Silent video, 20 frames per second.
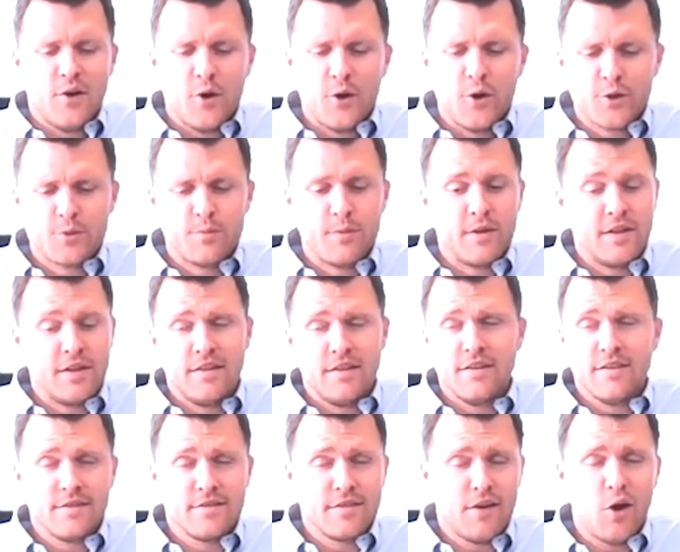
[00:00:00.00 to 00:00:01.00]
ultimately
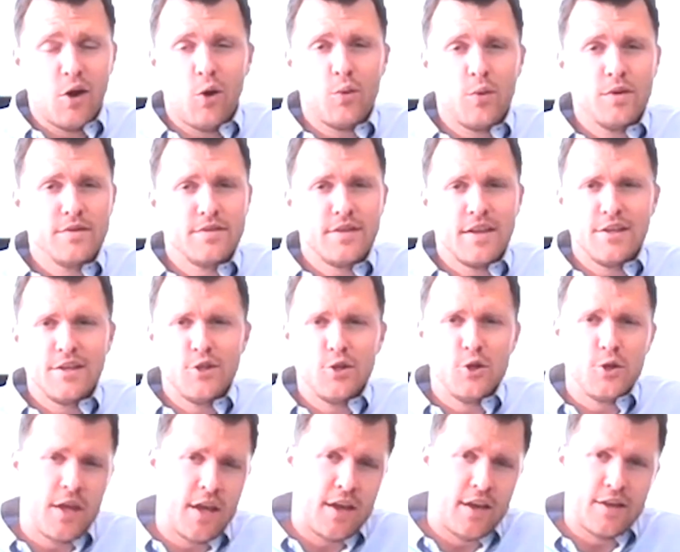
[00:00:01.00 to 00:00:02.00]
there's always things you
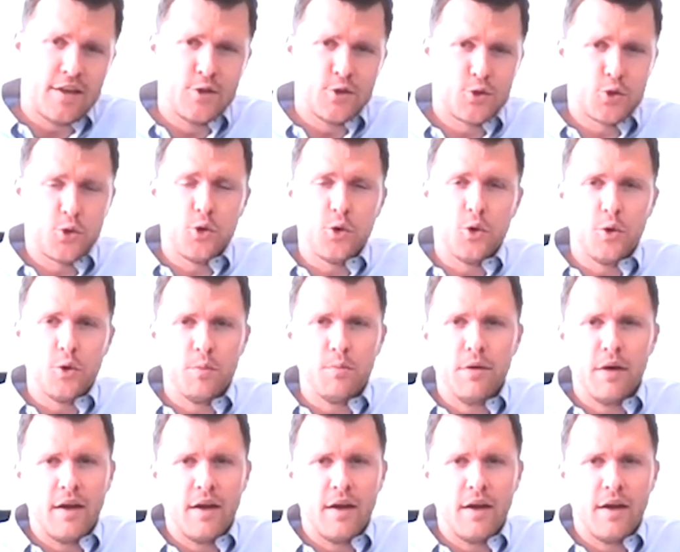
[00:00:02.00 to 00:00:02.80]
can't control,